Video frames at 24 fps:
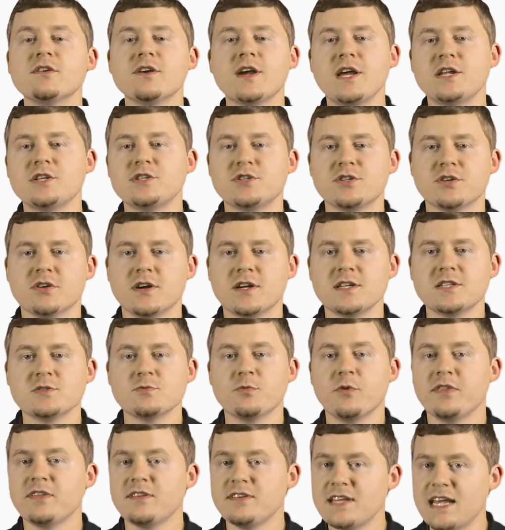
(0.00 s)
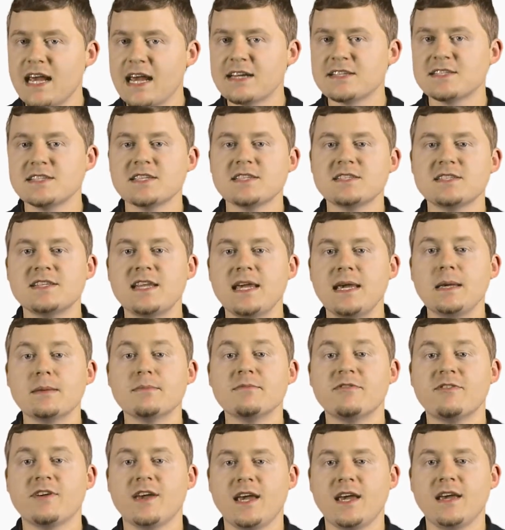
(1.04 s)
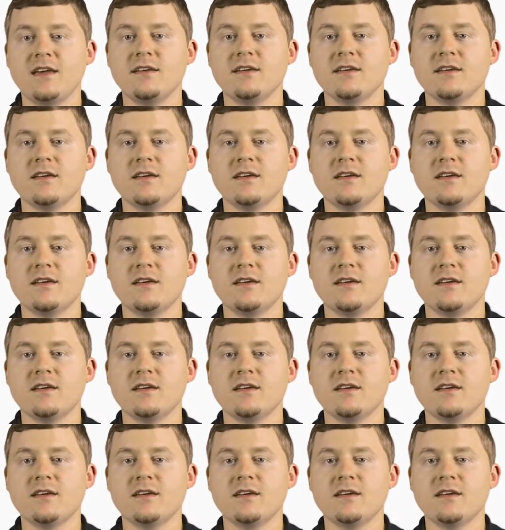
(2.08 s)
insurance with Texas DMV.